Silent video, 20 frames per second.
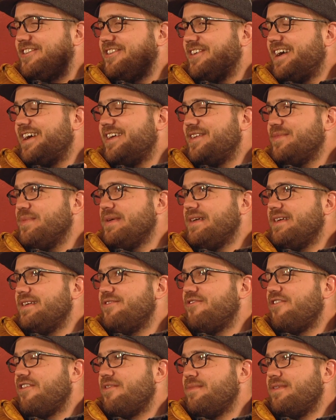know how to be
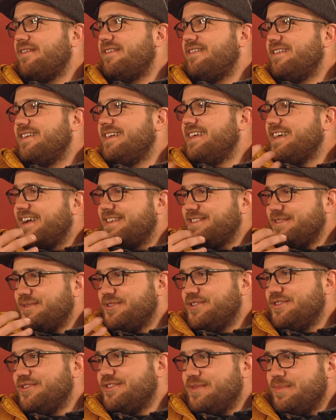normal because I
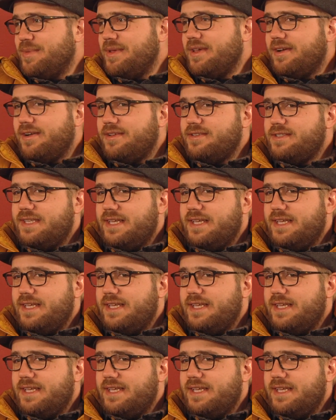was used to being on